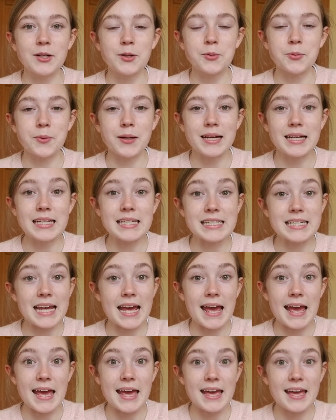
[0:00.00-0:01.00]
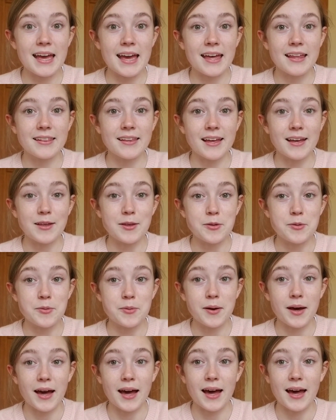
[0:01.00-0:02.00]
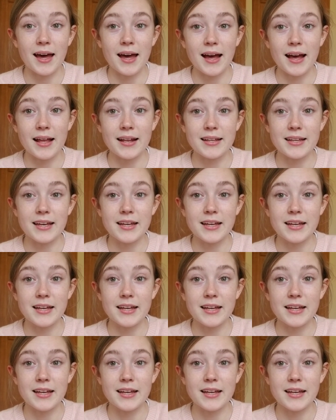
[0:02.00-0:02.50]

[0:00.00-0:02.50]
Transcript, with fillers: great day and that you had